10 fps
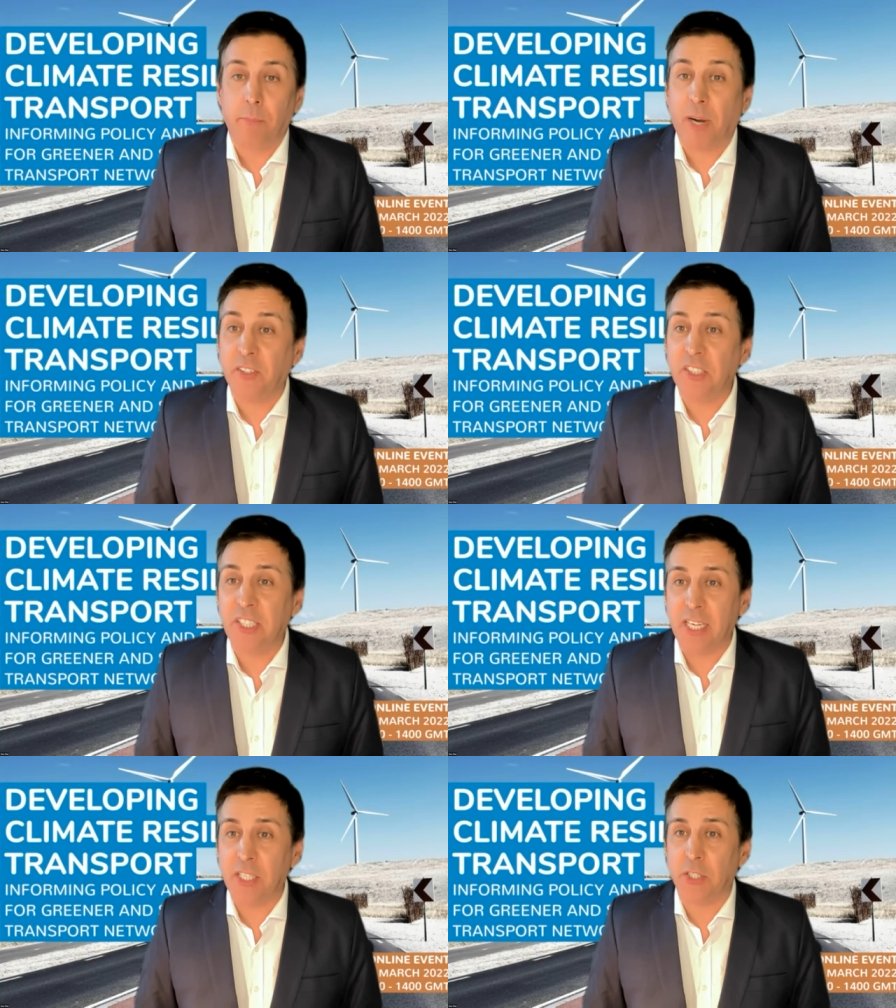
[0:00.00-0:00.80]

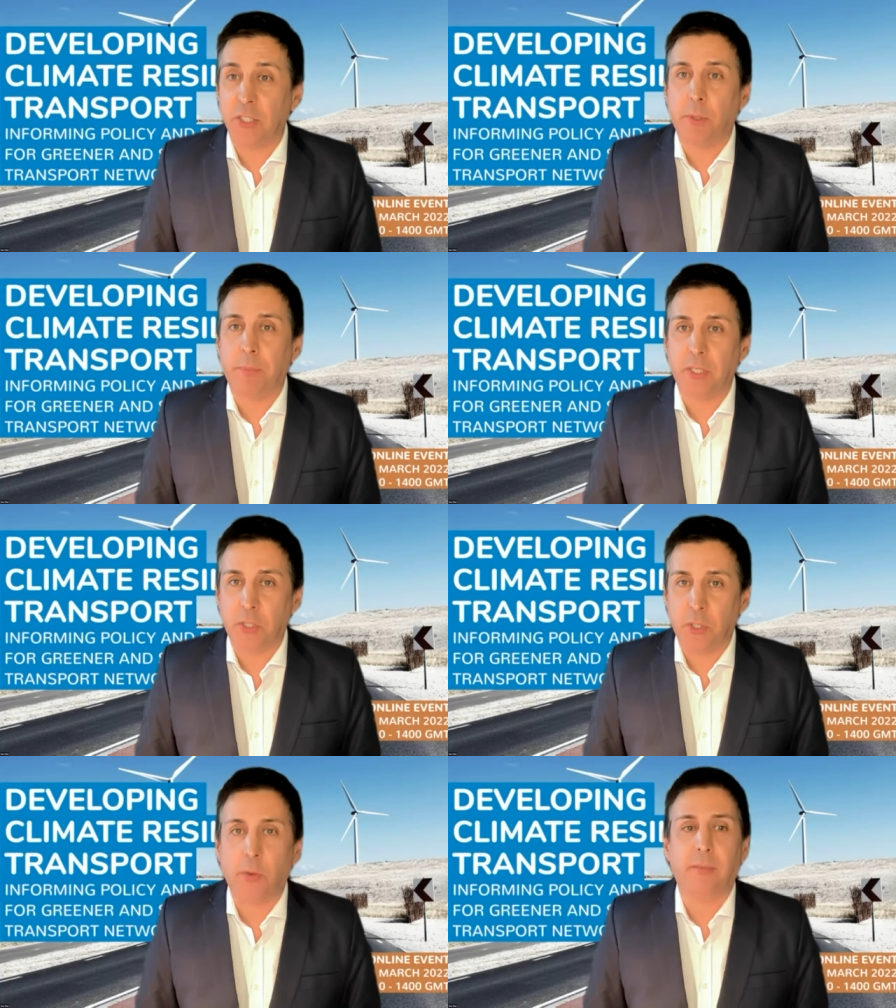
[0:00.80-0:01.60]
Presentations will be
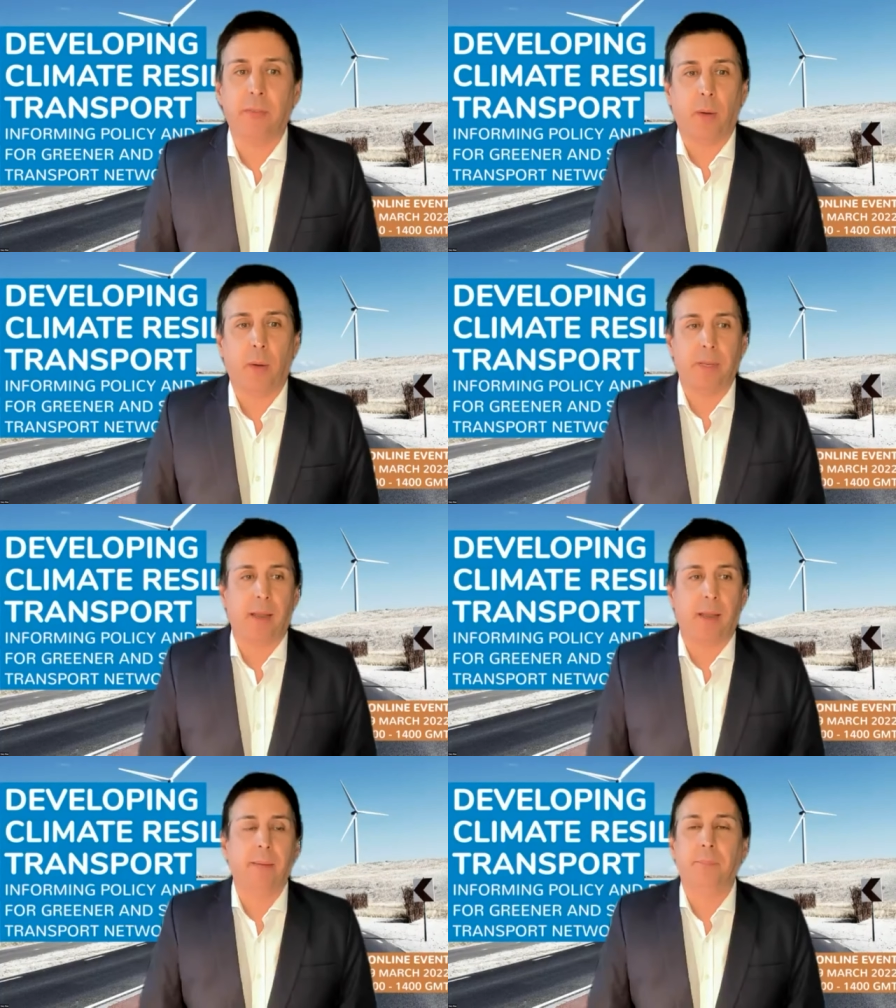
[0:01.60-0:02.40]
shown in the
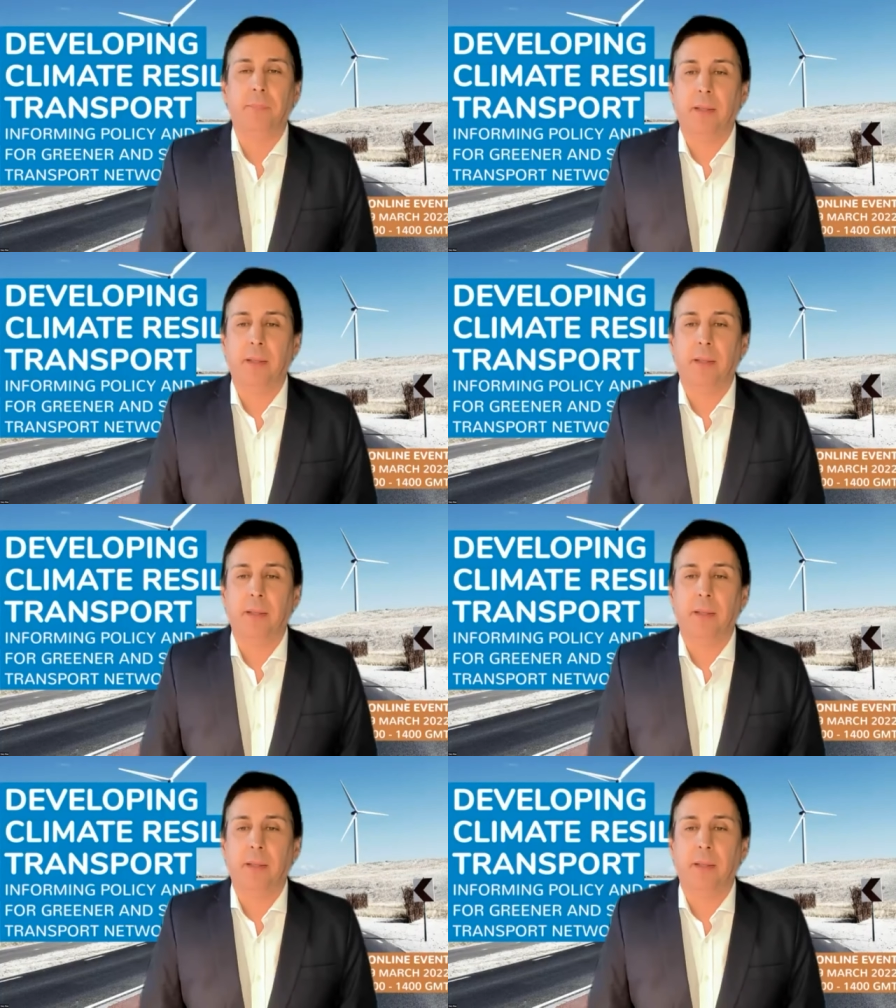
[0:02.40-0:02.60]
webinar.